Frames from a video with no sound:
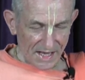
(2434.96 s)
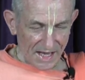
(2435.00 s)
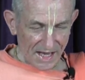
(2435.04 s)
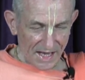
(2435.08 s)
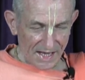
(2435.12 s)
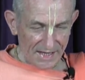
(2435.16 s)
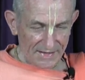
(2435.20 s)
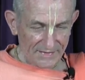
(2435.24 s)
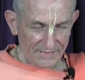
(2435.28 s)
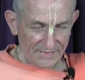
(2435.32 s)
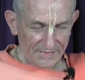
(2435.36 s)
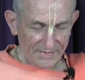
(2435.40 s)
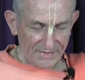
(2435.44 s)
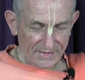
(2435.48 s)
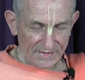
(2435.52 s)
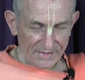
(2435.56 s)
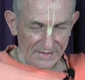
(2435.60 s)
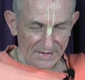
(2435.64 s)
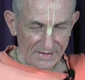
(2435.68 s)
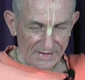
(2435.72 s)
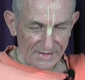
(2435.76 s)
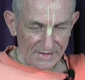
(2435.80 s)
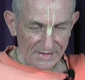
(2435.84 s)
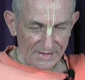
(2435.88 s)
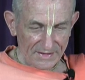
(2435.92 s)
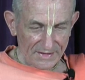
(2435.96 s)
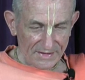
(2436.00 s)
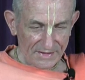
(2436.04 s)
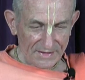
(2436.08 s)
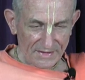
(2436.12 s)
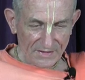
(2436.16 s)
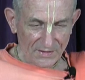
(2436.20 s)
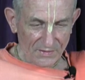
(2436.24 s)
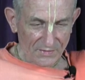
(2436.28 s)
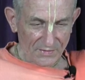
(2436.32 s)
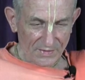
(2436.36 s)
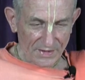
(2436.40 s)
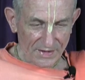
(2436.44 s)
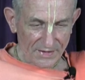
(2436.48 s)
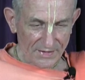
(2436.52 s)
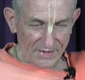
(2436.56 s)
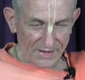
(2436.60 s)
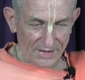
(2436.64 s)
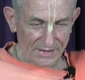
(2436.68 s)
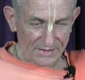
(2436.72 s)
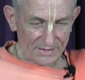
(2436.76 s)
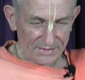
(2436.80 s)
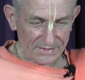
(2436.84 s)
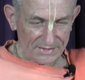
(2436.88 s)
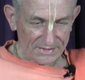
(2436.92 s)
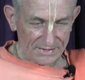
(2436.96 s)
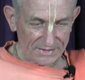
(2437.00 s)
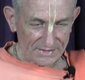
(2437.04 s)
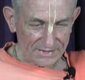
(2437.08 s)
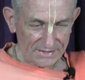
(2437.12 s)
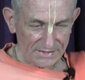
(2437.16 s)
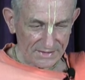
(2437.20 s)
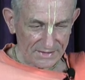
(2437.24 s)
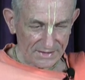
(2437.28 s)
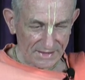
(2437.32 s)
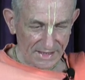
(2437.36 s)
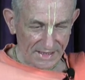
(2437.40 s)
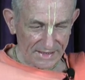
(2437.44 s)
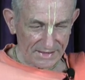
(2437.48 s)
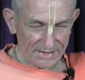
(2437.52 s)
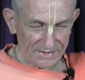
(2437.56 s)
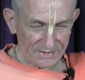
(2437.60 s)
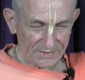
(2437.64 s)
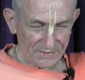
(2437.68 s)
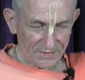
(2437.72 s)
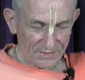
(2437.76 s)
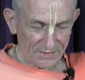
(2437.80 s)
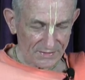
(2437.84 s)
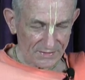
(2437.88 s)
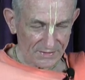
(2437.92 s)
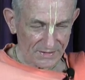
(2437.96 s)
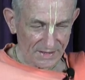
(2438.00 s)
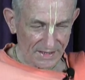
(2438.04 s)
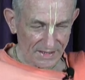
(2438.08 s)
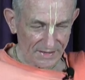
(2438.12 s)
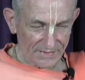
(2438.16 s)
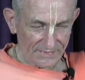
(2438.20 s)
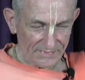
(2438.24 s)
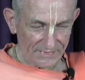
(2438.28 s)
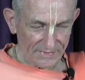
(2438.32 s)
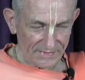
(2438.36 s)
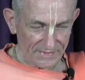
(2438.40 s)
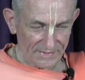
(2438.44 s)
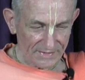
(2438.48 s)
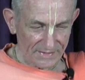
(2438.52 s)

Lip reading: and nowhere else, that is called love.